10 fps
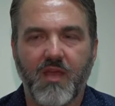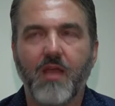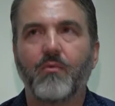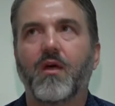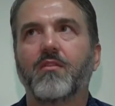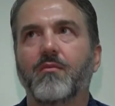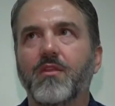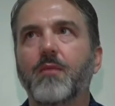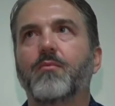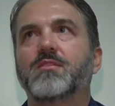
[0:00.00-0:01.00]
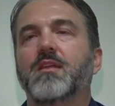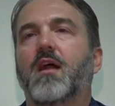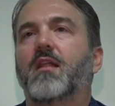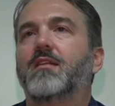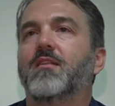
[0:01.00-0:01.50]
I, the type of person
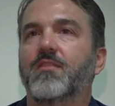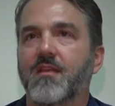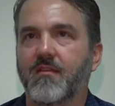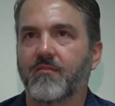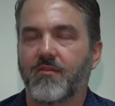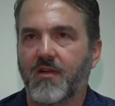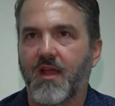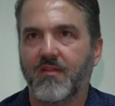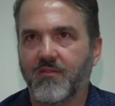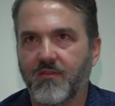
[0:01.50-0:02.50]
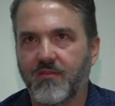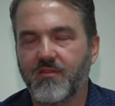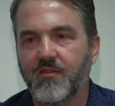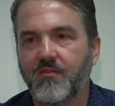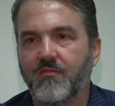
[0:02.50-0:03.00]
I like to think of her as, is,
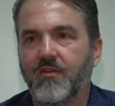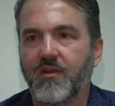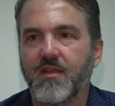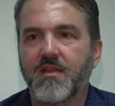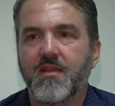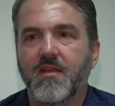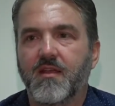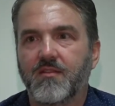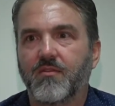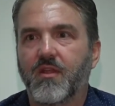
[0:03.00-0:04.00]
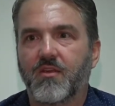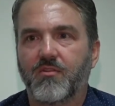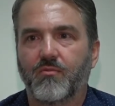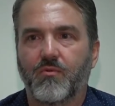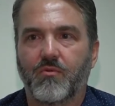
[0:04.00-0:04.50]
you know, very
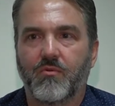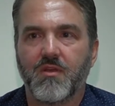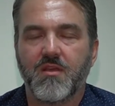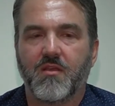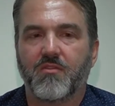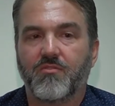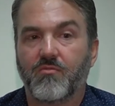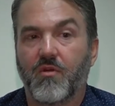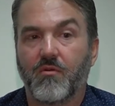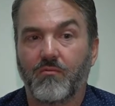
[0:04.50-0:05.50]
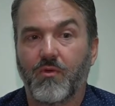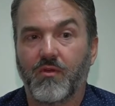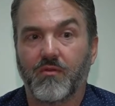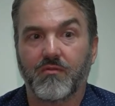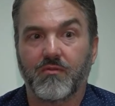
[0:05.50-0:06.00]
intellectual,
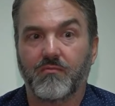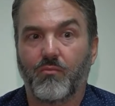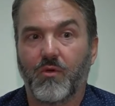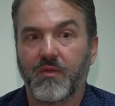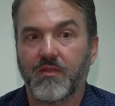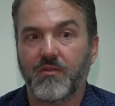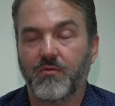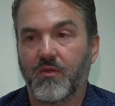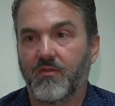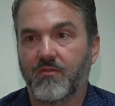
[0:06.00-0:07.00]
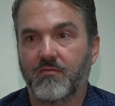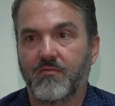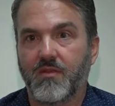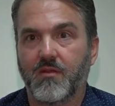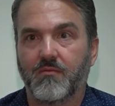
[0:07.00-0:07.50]
strong-willed woman who is,
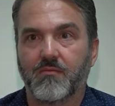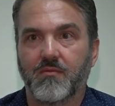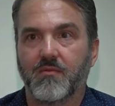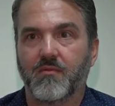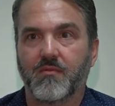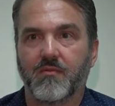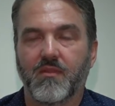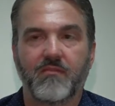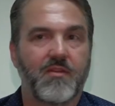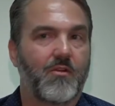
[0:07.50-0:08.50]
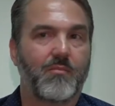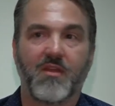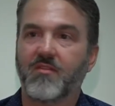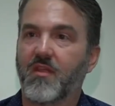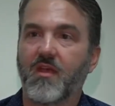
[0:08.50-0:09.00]
you know, living her
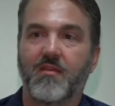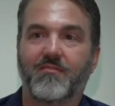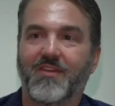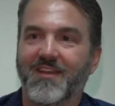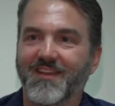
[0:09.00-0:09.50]
best life.